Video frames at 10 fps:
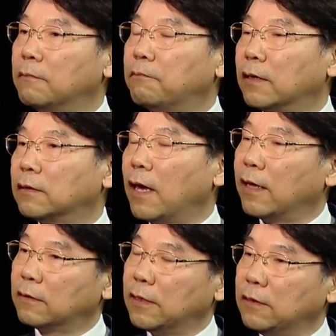But
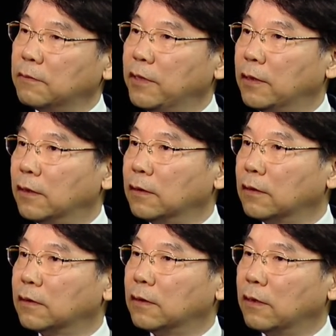at this meeting,
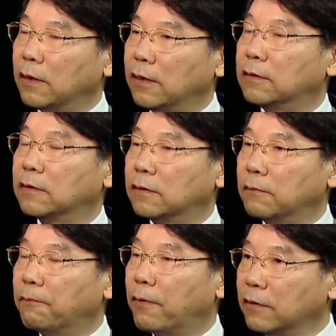is
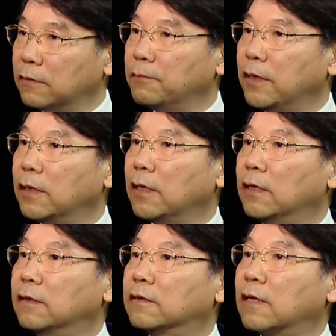the first meeting
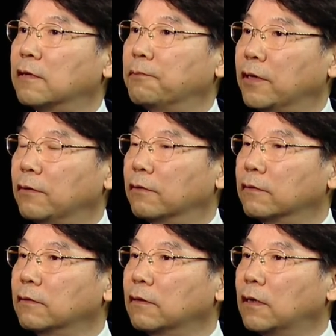in the study
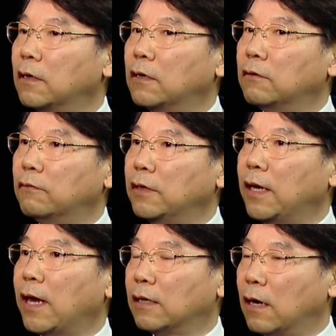period,
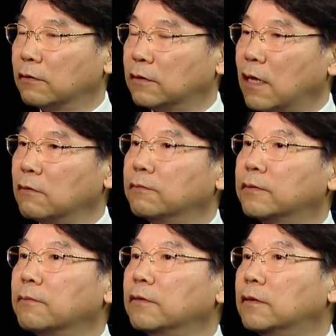Study Group
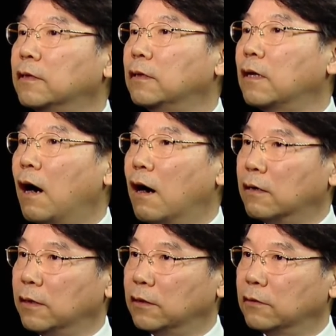17
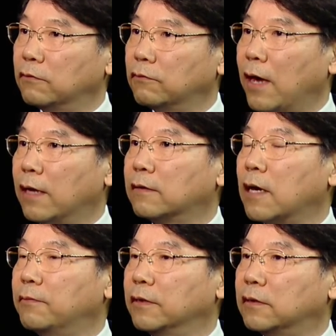agreed to
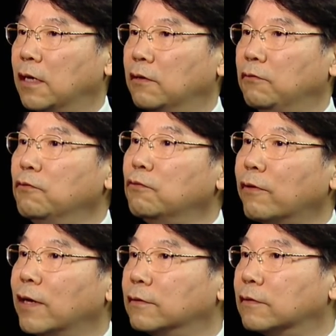establish a new
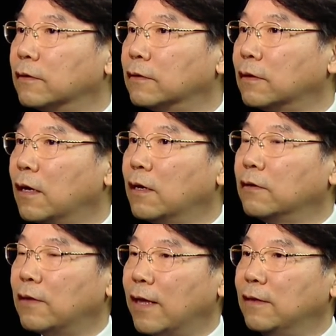question
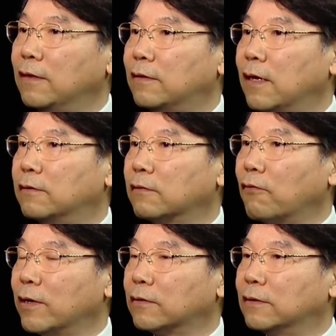that is
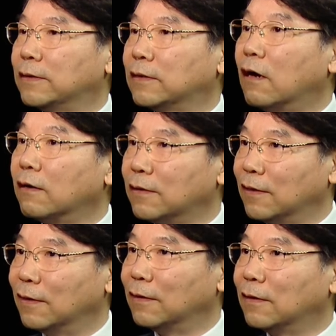question
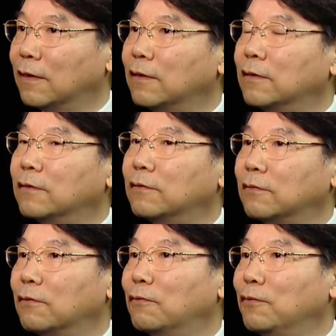13.
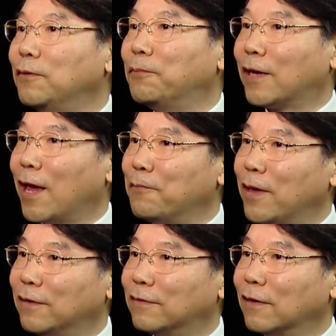So we
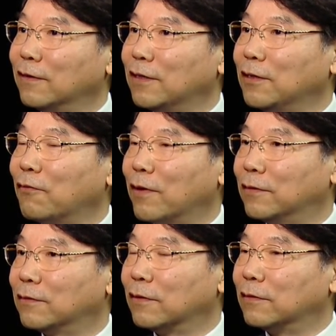became 13
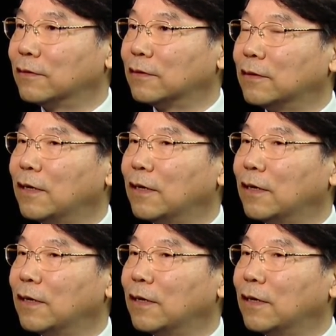questions.